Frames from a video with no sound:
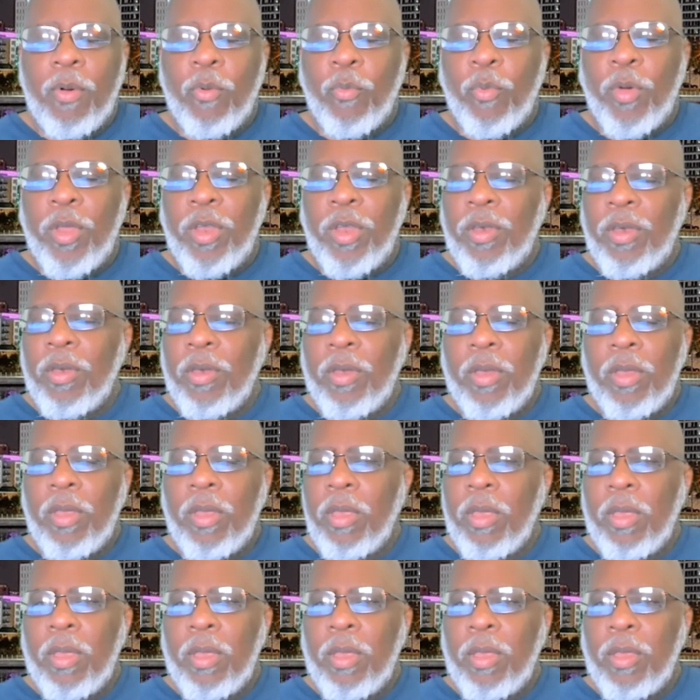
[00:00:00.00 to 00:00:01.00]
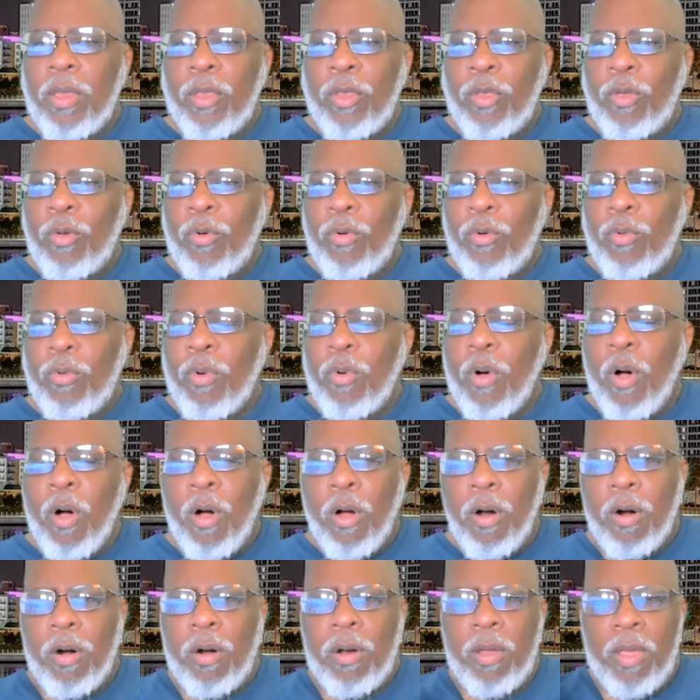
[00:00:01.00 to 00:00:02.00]
When you
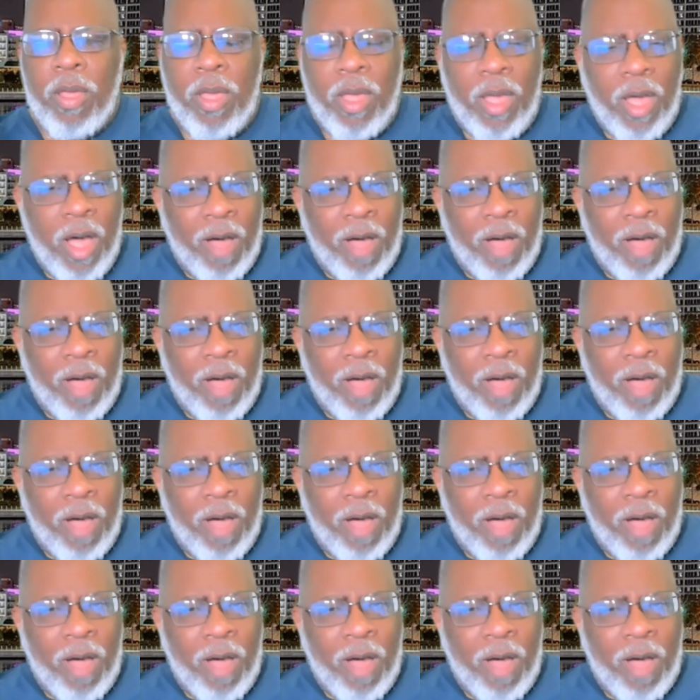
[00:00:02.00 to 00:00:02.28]
are